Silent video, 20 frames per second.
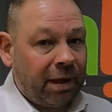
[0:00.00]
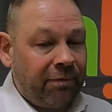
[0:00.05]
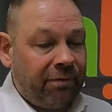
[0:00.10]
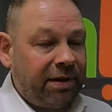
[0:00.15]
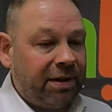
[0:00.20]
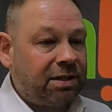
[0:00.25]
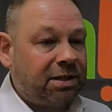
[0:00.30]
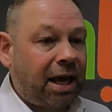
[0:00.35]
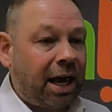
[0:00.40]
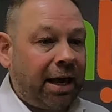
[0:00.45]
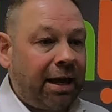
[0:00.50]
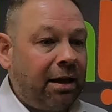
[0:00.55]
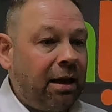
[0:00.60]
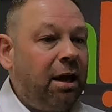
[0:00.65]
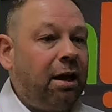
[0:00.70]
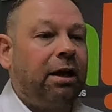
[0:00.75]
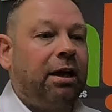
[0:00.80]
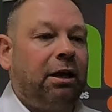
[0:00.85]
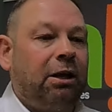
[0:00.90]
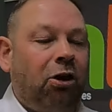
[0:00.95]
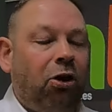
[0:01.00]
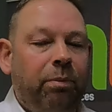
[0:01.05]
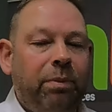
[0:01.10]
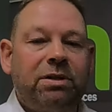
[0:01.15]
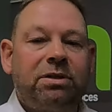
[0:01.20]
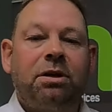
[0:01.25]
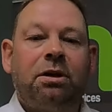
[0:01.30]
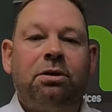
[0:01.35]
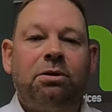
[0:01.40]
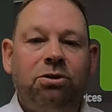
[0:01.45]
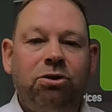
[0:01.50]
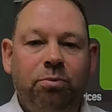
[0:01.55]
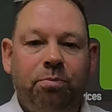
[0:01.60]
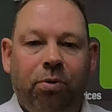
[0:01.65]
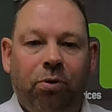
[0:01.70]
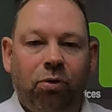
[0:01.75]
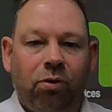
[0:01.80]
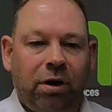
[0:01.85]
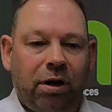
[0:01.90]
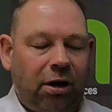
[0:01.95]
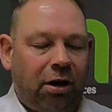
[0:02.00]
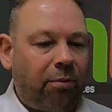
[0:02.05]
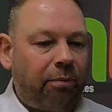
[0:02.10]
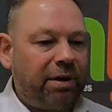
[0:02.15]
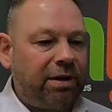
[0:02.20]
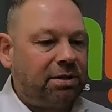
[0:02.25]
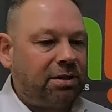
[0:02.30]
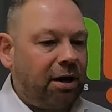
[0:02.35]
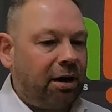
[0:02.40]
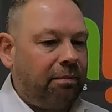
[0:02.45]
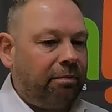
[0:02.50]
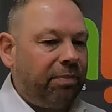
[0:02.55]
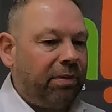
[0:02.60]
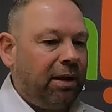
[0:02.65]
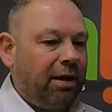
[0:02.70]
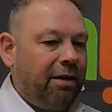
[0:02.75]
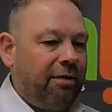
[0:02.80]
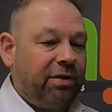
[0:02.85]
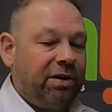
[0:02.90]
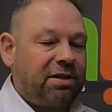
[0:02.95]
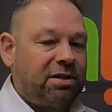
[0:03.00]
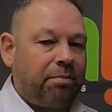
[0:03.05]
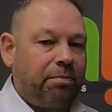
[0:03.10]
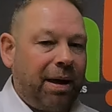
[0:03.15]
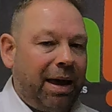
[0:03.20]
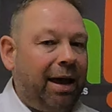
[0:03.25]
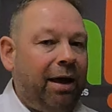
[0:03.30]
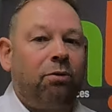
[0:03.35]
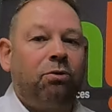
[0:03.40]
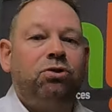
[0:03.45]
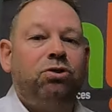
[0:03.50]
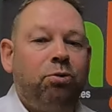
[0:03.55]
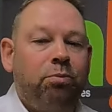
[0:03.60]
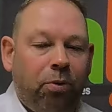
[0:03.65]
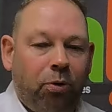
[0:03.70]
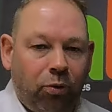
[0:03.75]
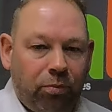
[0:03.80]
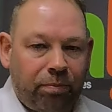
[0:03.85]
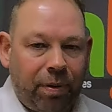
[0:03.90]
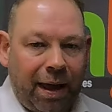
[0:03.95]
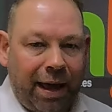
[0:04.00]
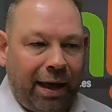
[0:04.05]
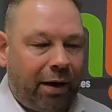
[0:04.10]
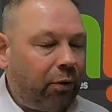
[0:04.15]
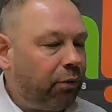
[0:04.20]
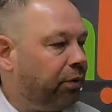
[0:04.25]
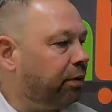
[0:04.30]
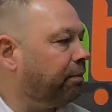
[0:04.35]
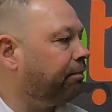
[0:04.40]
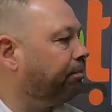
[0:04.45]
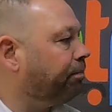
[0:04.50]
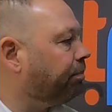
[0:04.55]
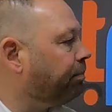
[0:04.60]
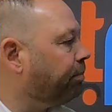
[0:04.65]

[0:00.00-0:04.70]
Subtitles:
If it's a kilometre, you put kilometre. If it's a pound, you put pound.